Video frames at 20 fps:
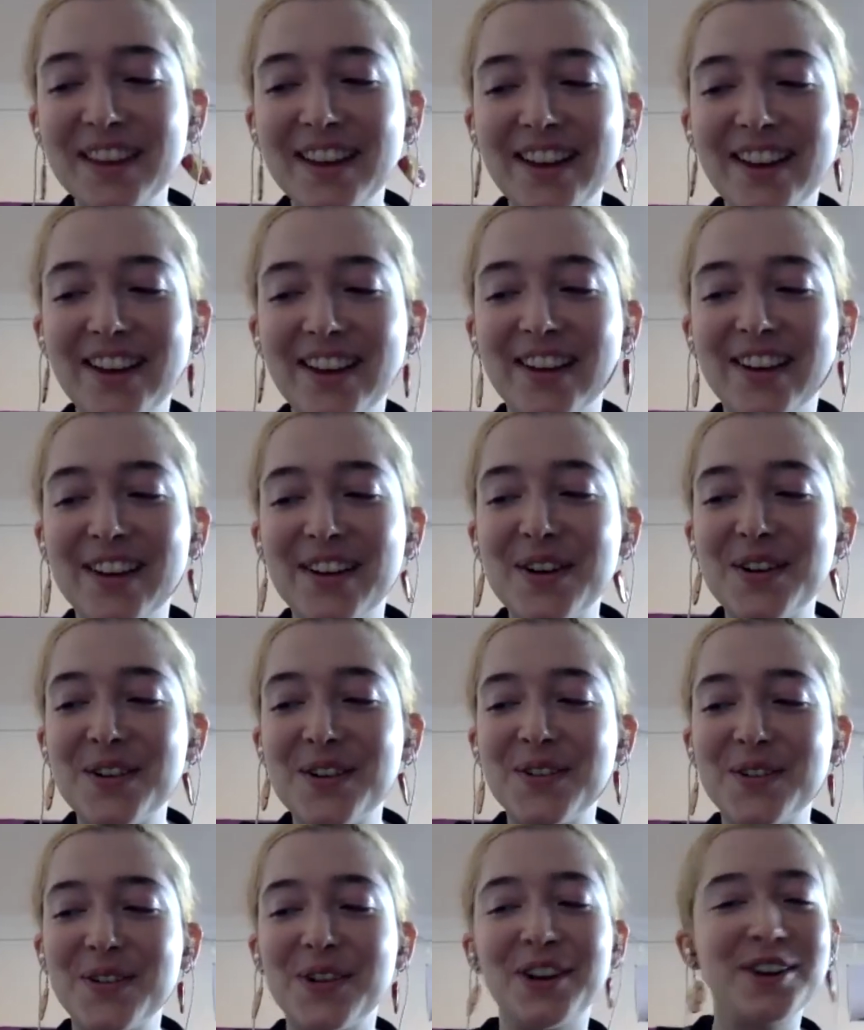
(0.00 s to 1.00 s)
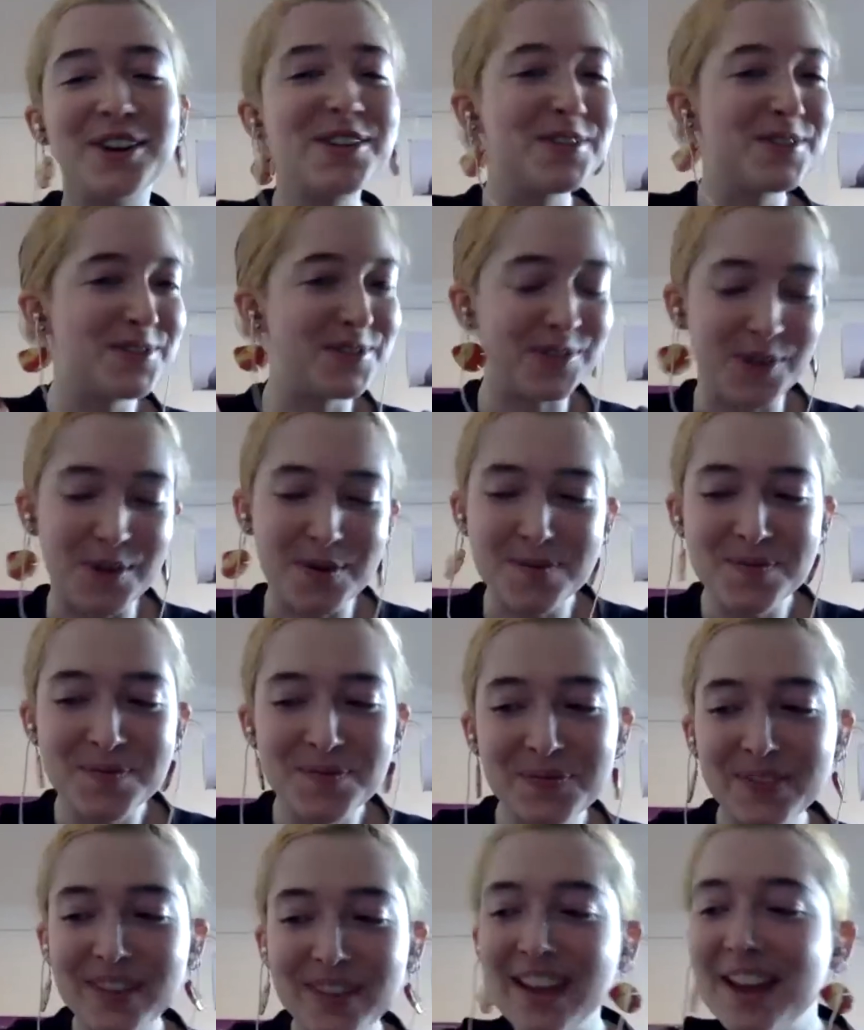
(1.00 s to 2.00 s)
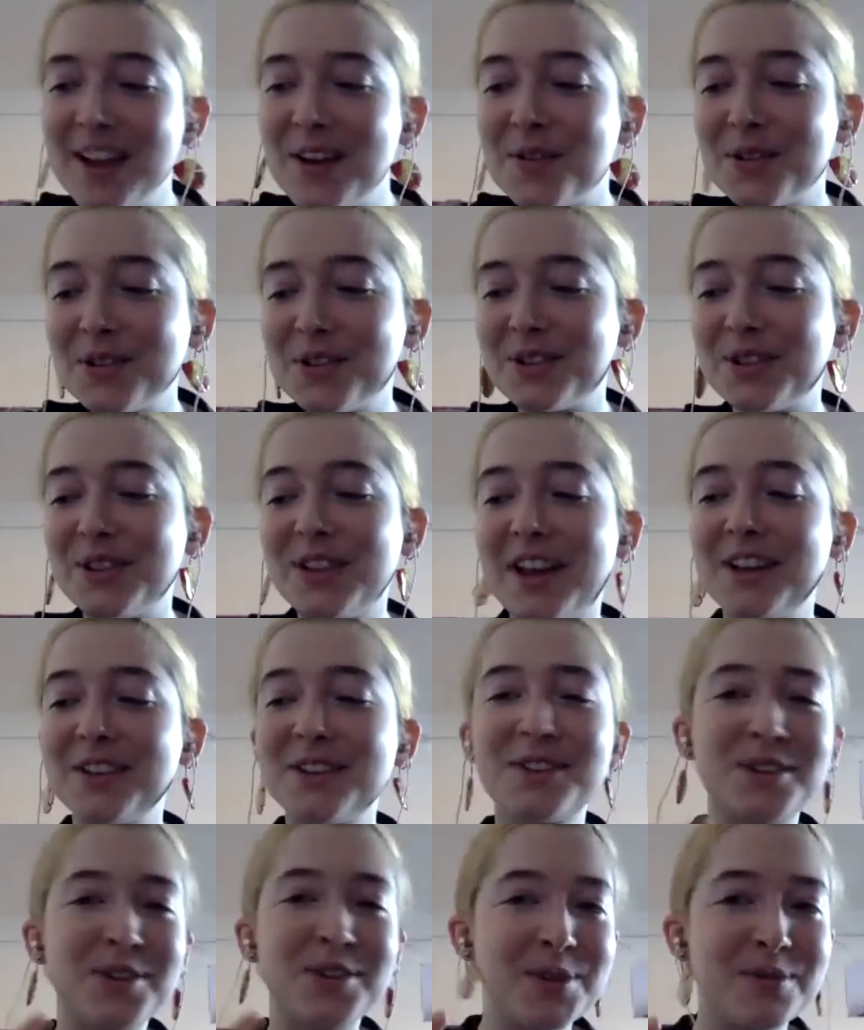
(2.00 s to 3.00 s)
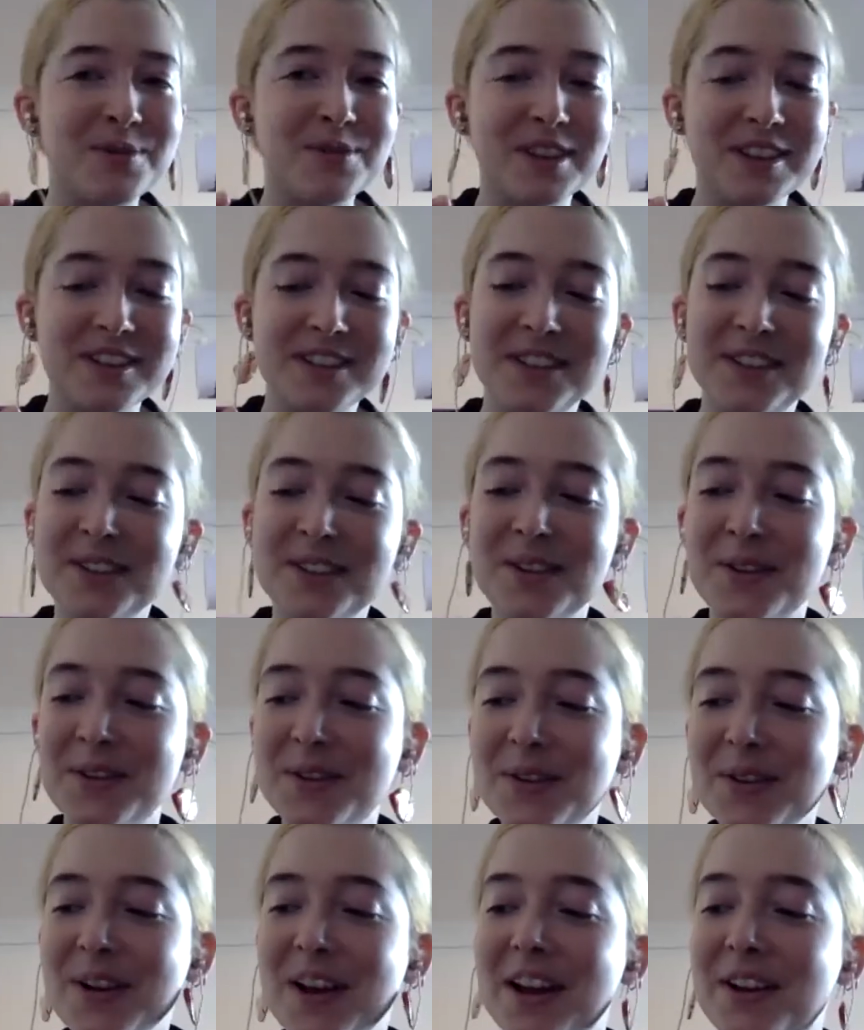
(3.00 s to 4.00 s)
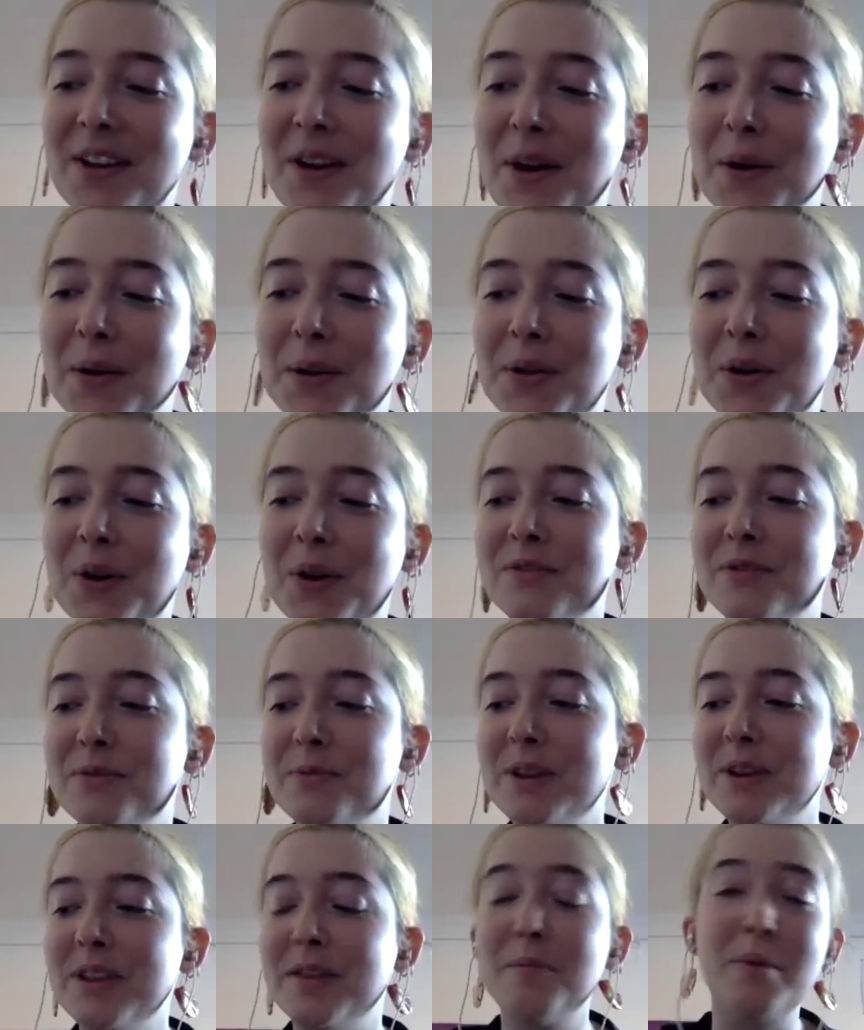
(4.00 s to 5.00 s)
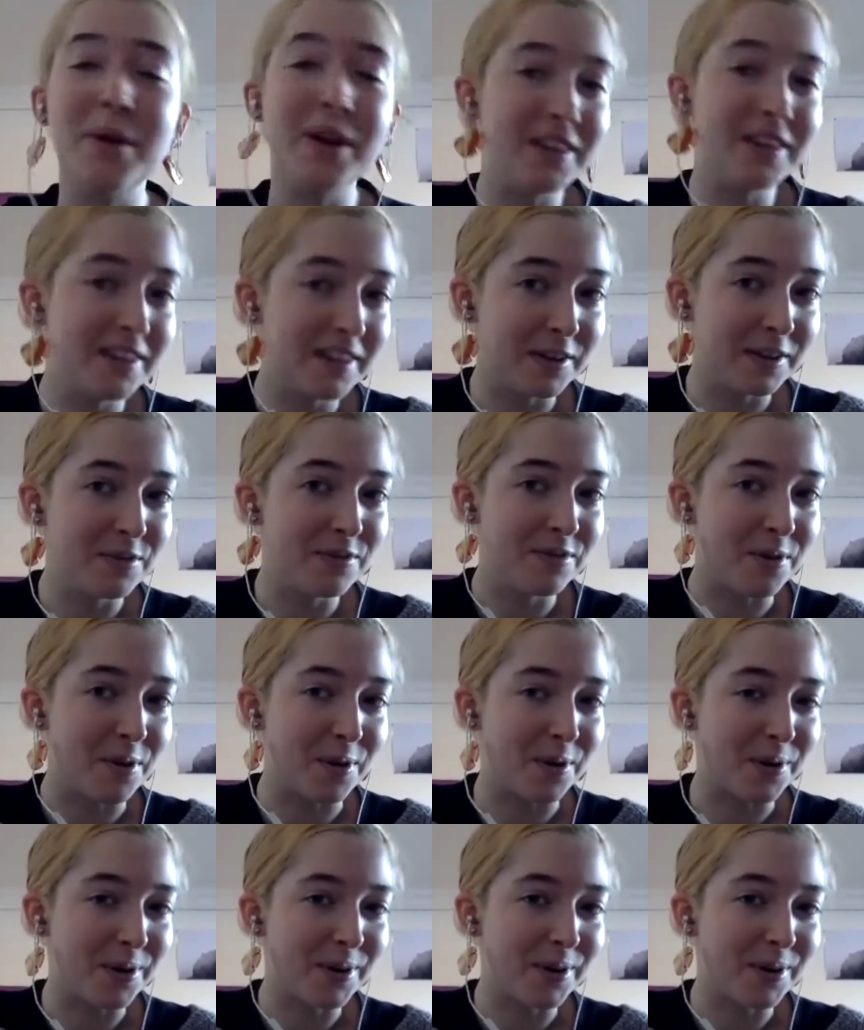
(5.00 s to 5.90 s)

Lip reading: Where are you from? What's the last song you've listened to? And how long have you been painting for?